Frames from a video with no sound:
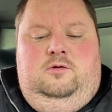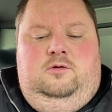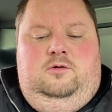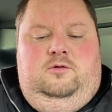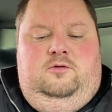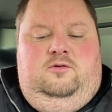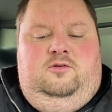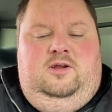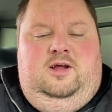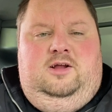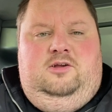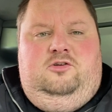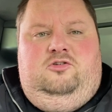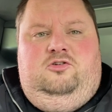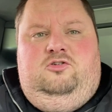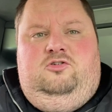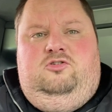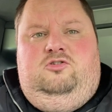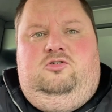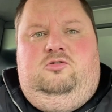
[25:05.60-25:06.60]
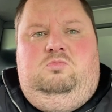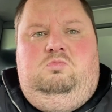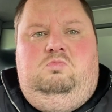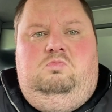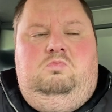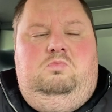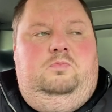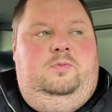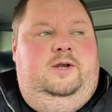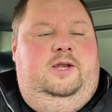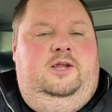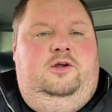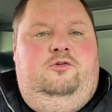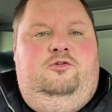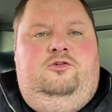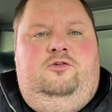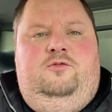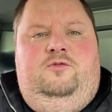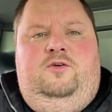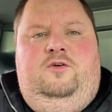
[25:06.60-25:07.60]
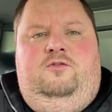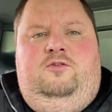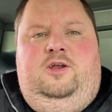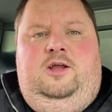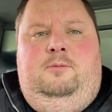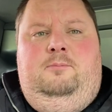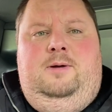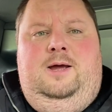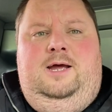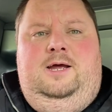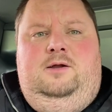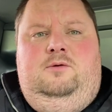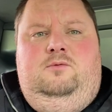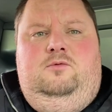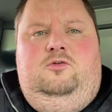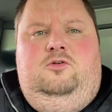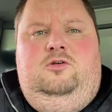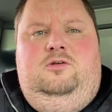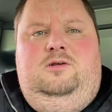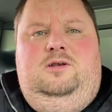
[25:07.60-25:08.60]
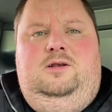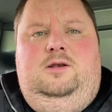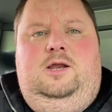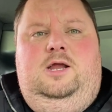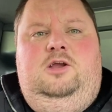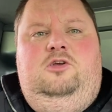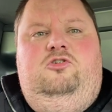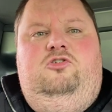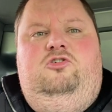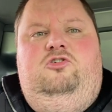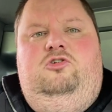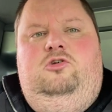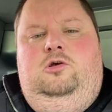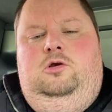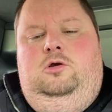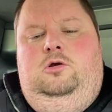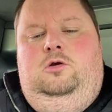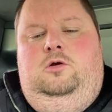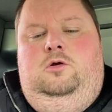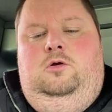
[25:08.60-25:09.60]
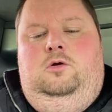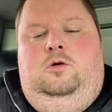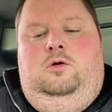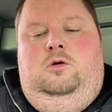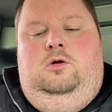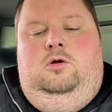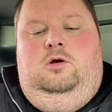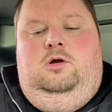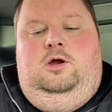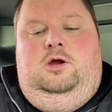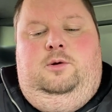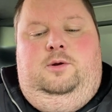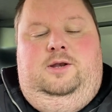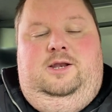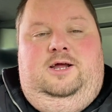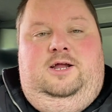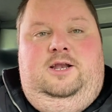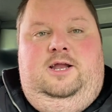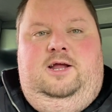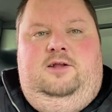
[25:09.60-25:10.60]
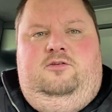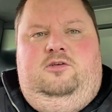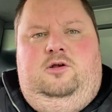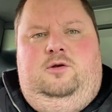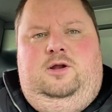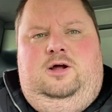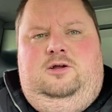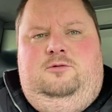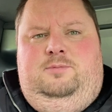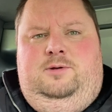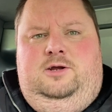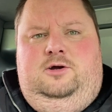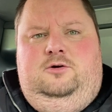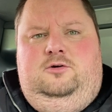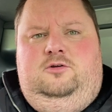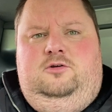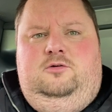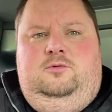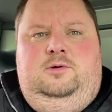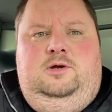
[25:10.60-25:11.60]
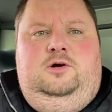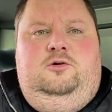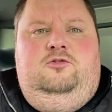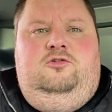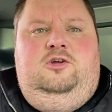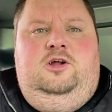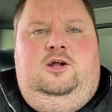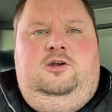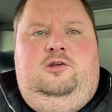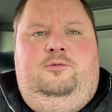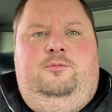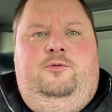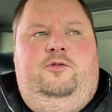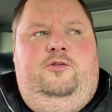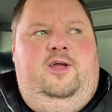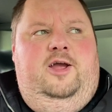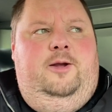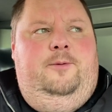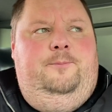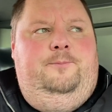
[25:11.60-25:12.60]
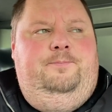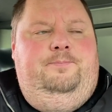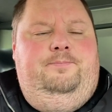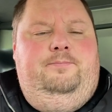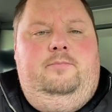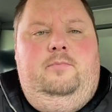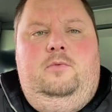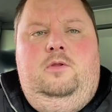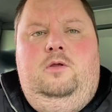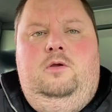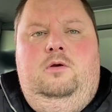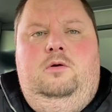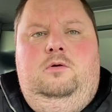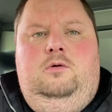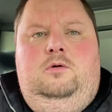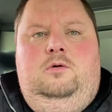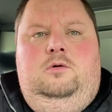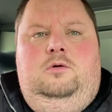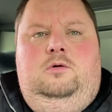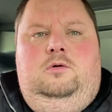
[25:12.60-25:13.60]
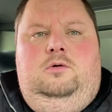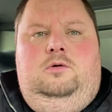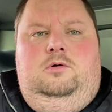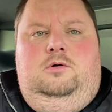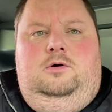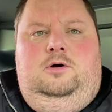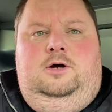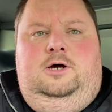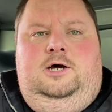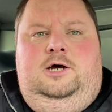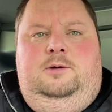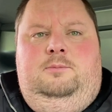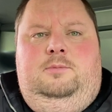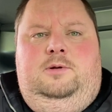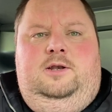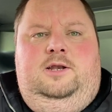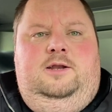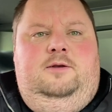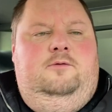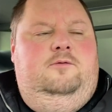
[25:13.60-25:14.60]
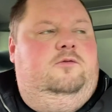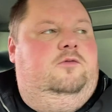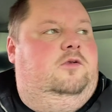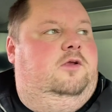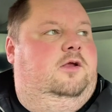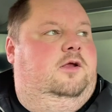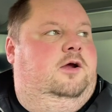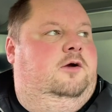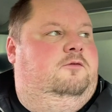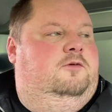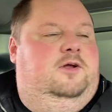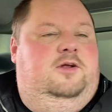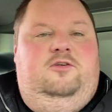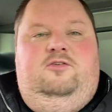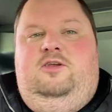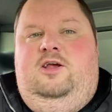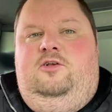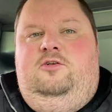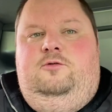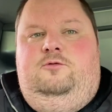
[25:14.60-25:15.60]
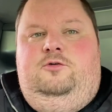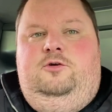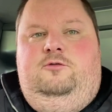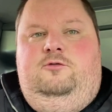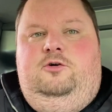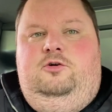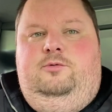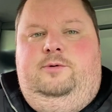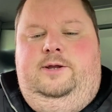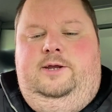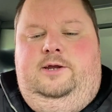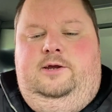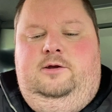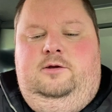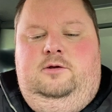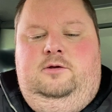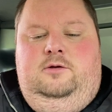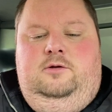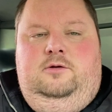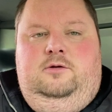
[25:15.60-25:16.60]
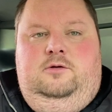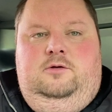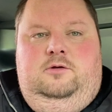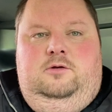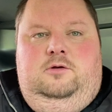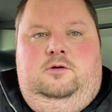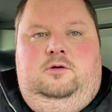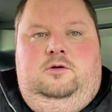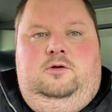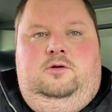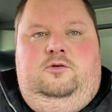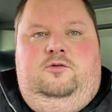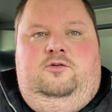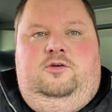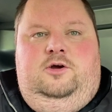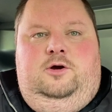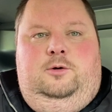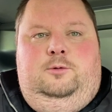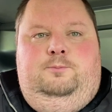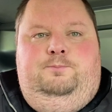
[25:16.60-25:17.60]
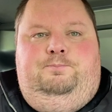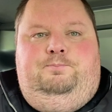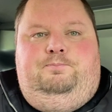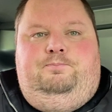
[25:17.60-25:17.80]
So that's just been in the £115-ish going down there. So that'd be good. It'd be a good start to Monday. And then hopefully that set us up for another good week. So